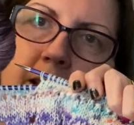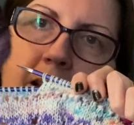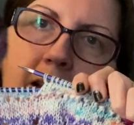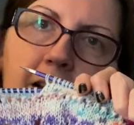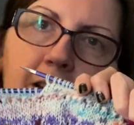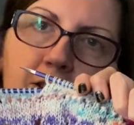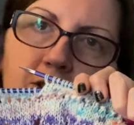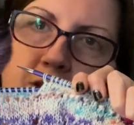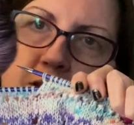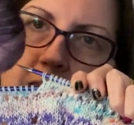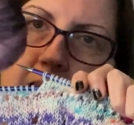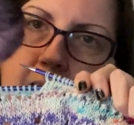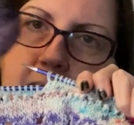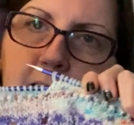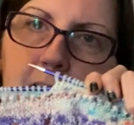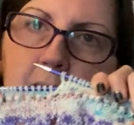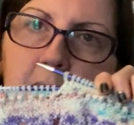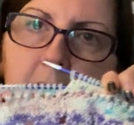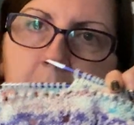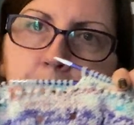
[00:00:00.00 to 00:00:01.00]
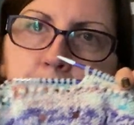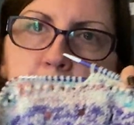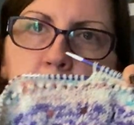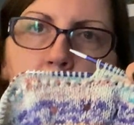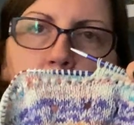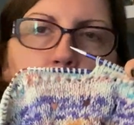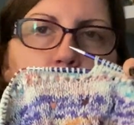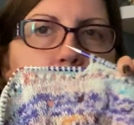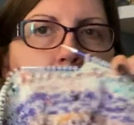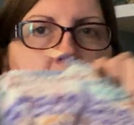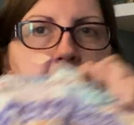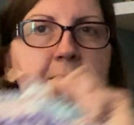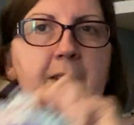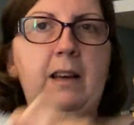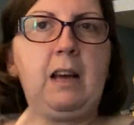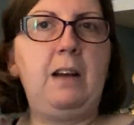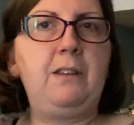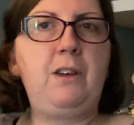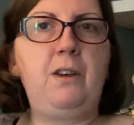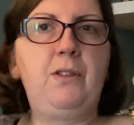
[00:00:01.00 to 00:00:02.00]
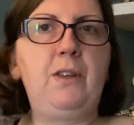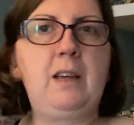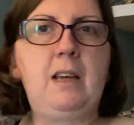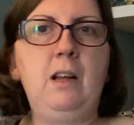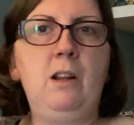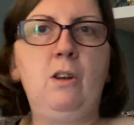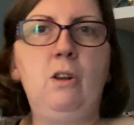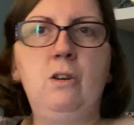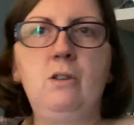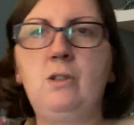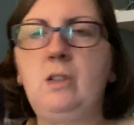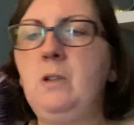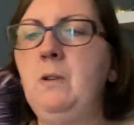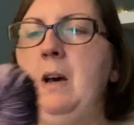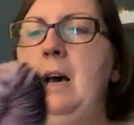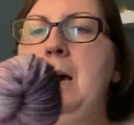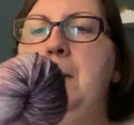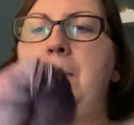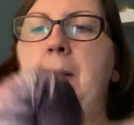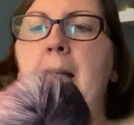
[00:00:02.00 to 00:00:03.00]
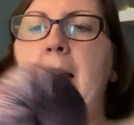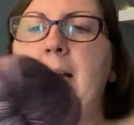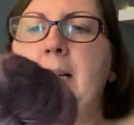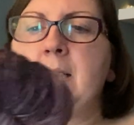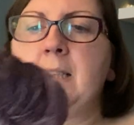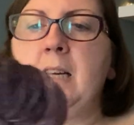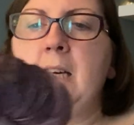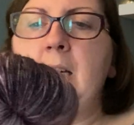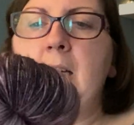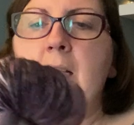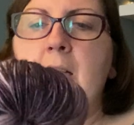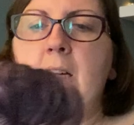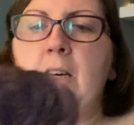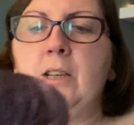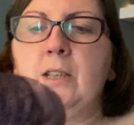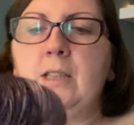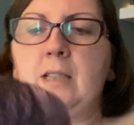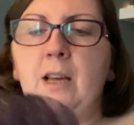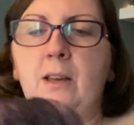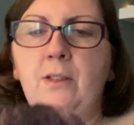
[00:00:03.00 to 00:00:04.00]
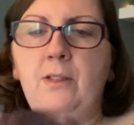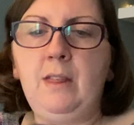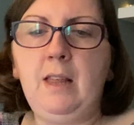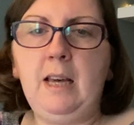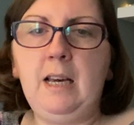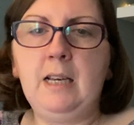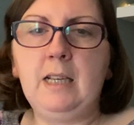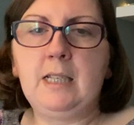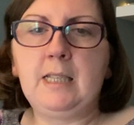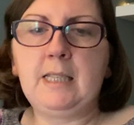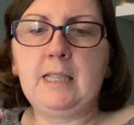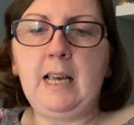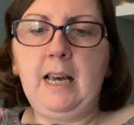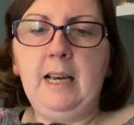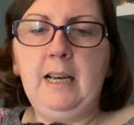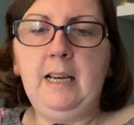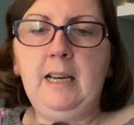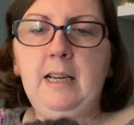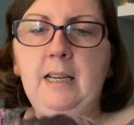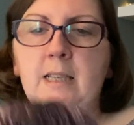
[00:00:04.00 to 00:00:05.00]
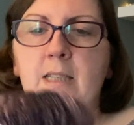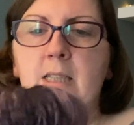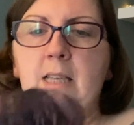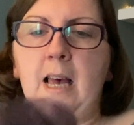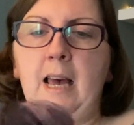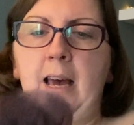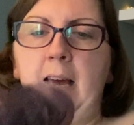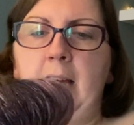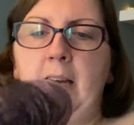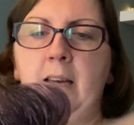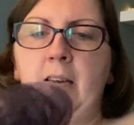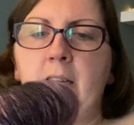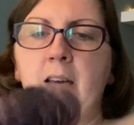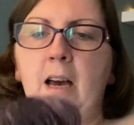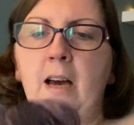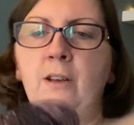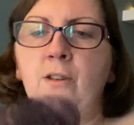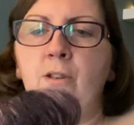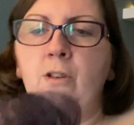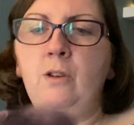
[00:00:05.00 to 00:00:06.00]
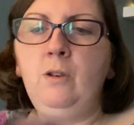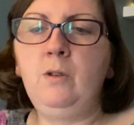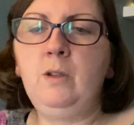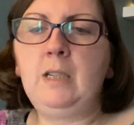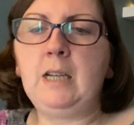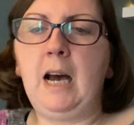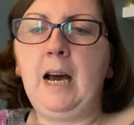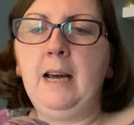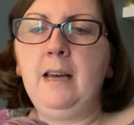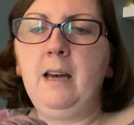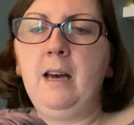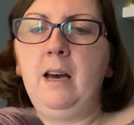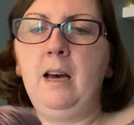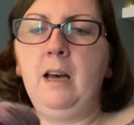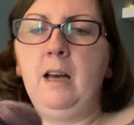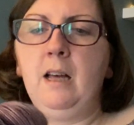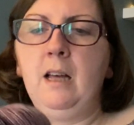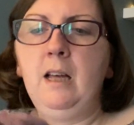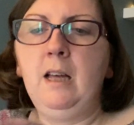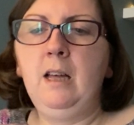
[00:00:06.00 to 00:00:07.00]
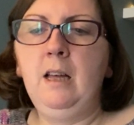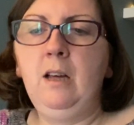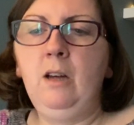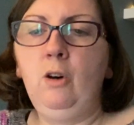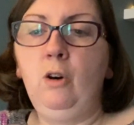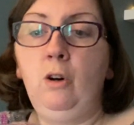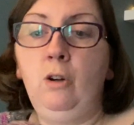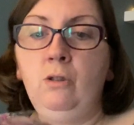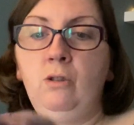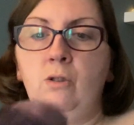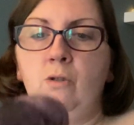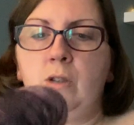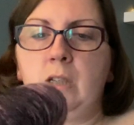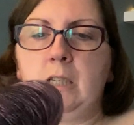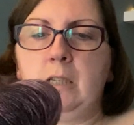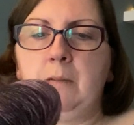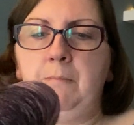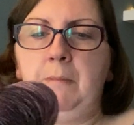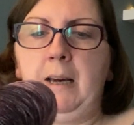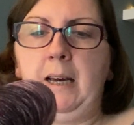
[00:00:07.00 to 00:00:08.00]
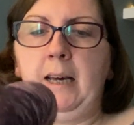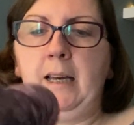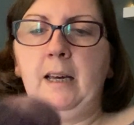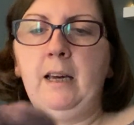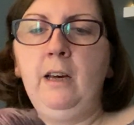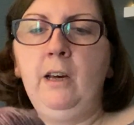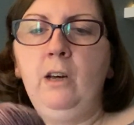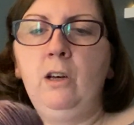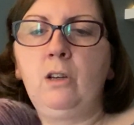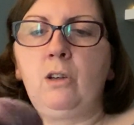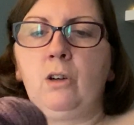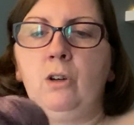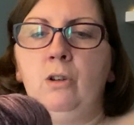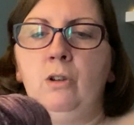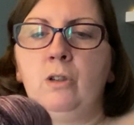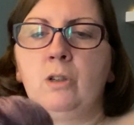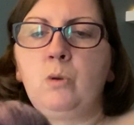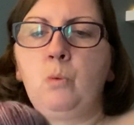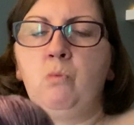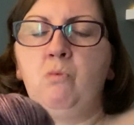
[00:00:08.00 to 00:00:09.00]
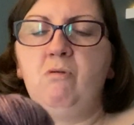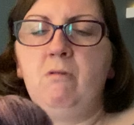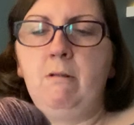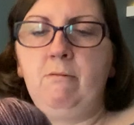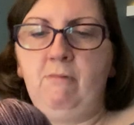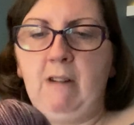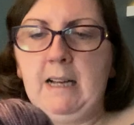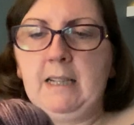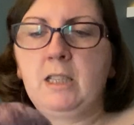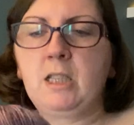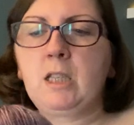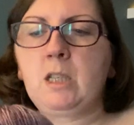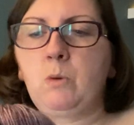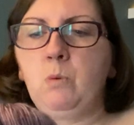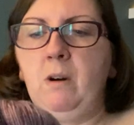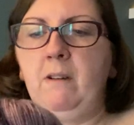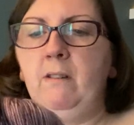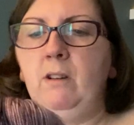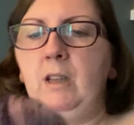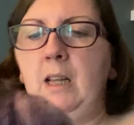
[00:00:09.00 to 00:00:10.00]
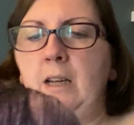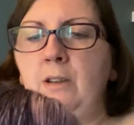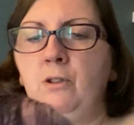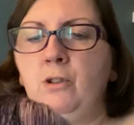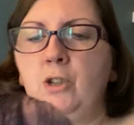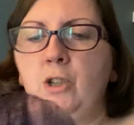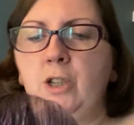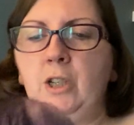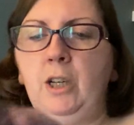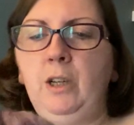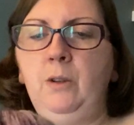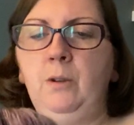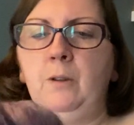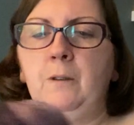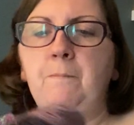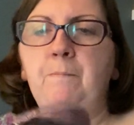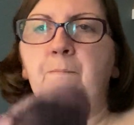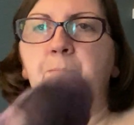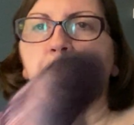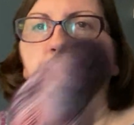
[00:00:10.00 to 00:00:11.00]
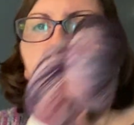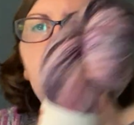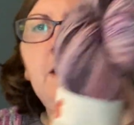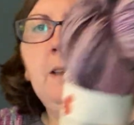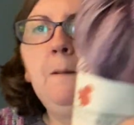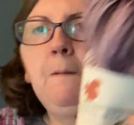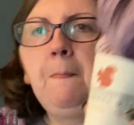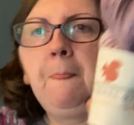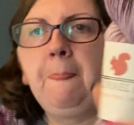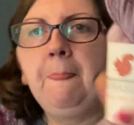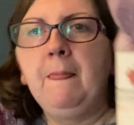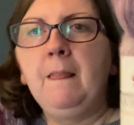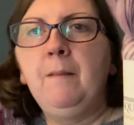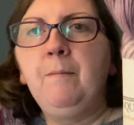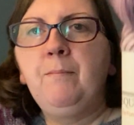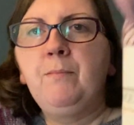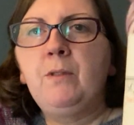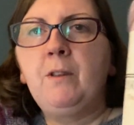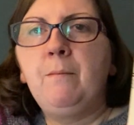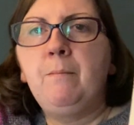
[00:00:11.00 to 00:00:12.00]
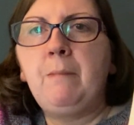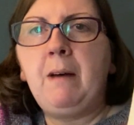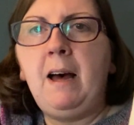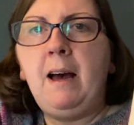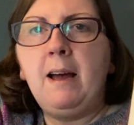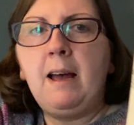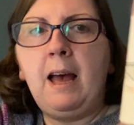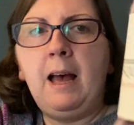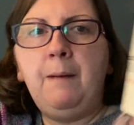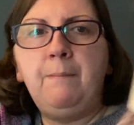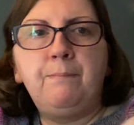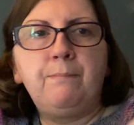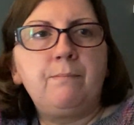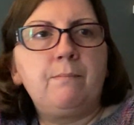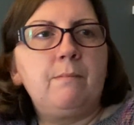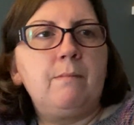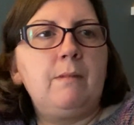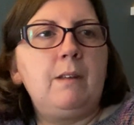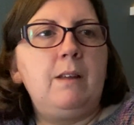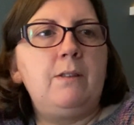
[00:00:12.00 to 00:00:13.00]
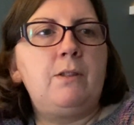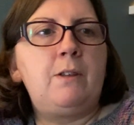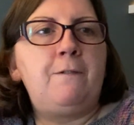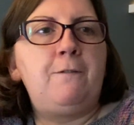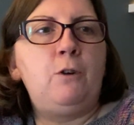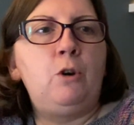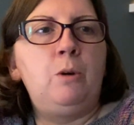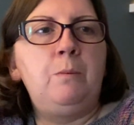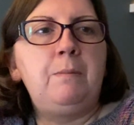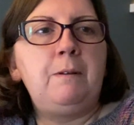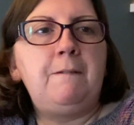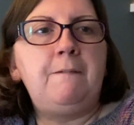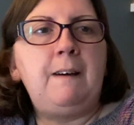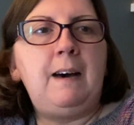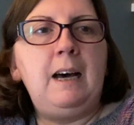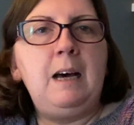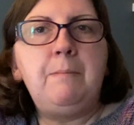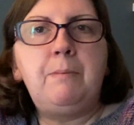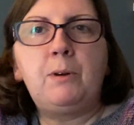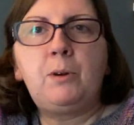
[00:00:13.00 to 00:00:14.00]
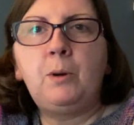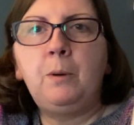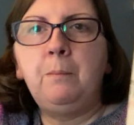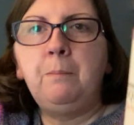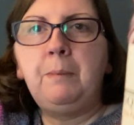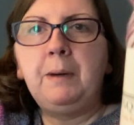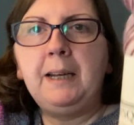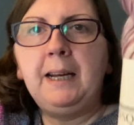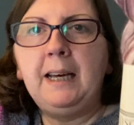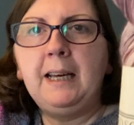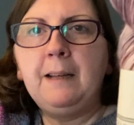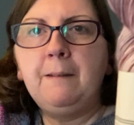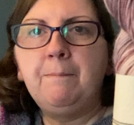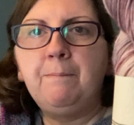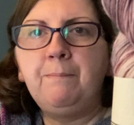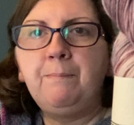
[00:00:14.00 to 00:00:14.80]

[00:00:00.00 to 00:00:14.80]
as just like a block one. I don't think it'll look too out of place. So this is a new dyer, or new to me, called Red Squirrel and Dune, by the Formby Fibre company.